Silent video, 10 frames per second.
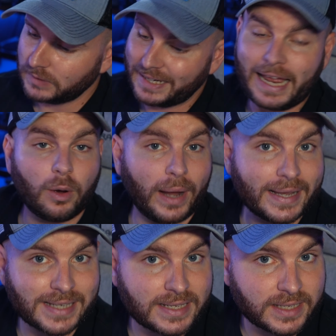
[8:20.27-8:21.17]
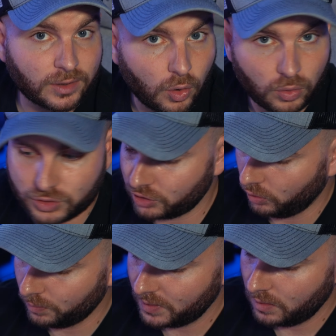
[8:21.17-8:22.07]
Now, as I said
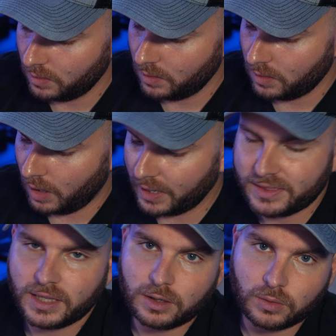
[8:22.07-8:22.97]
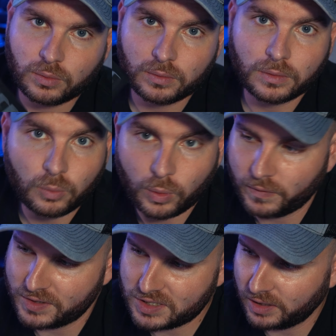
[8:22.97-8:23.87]
also, I think where
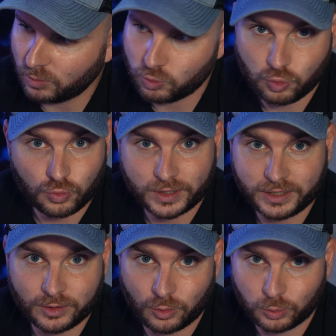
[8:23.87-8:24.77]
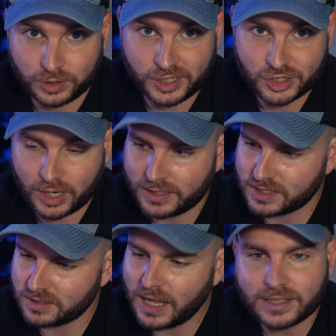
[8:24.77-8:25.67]
this thing really shines
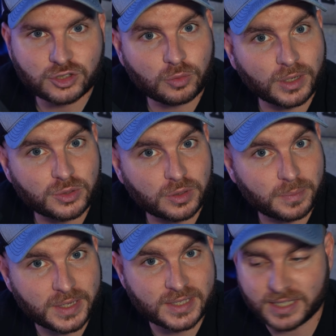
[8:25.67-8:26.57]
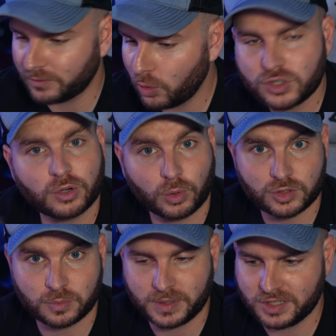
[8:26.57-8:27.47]
is not so much with the PC. Of course it
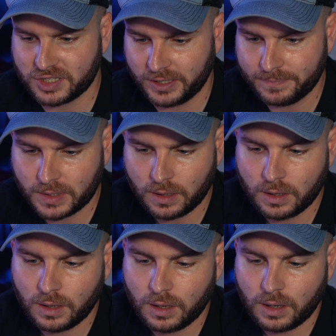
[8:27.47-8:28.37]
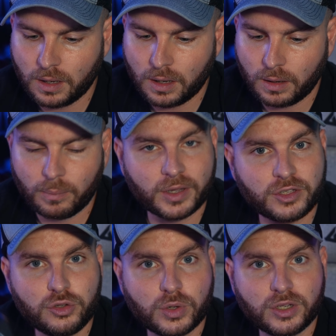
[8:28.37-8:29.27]
works with PC, but
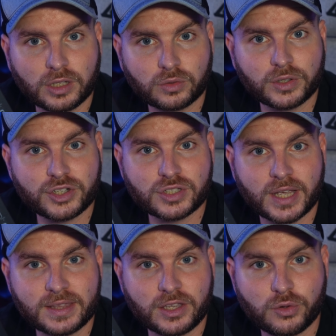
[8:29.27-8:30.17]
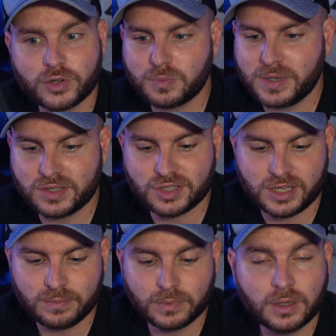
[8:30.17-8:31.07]
you can literally just take the
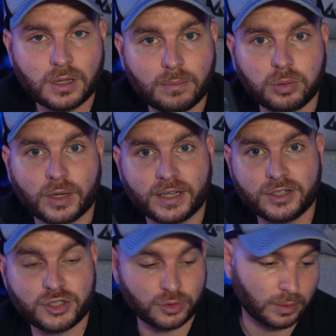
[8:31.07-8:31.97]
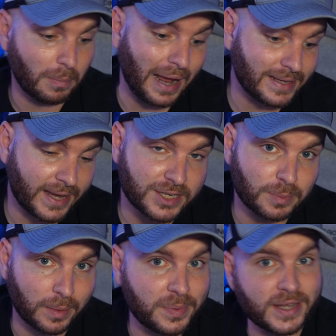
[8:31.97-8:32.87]
USB-C, plug it into, in my case,
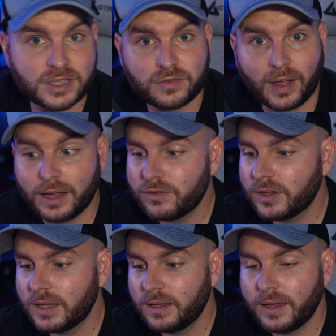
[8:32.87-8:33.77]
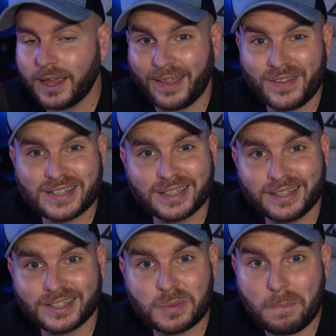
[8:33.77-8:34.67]
my PS5, and this
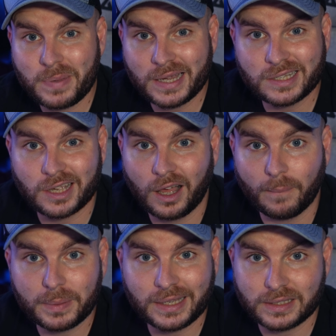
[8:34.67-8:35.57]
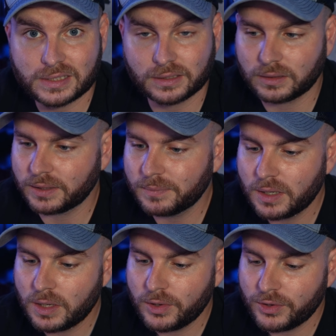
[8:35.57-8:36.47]
thing gets picked up instantly.
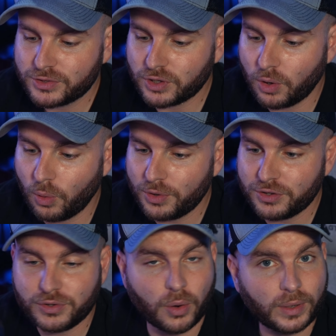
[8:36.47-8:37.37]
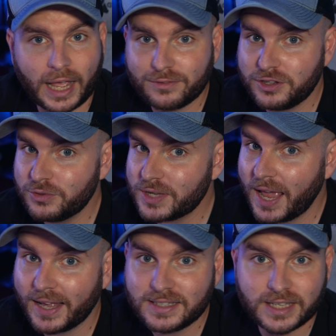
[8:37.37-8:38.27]
So you don't have to use a
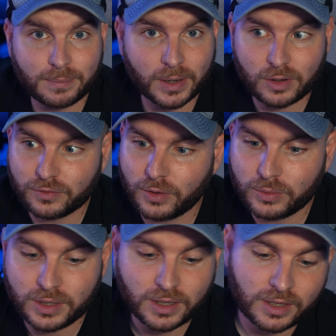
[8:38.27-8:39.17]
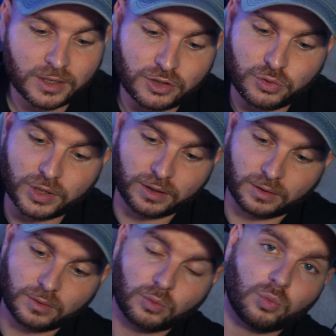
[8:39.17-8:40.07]
headset microphone. You
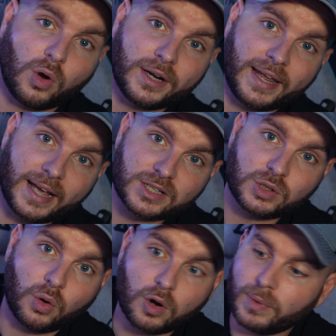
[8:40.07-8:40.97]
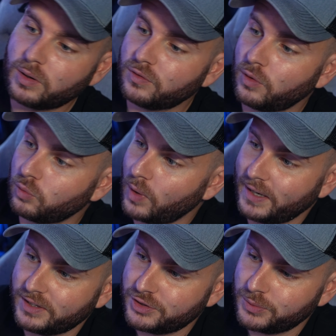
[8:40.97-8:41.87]
can run a XLR microphone right
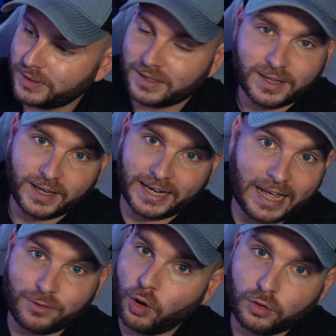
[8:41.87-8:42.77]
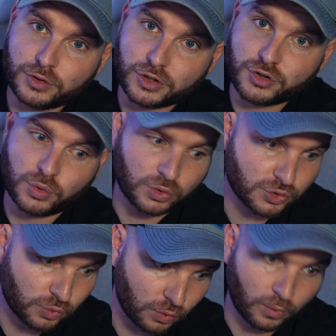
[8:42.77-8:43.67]
into it and have all of your
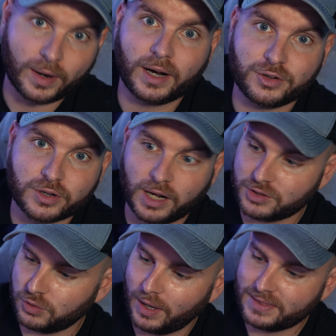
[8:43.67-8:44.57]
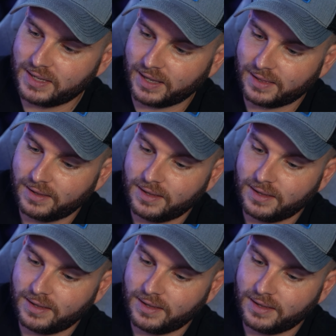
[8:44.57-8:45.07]
controls right on your console. I think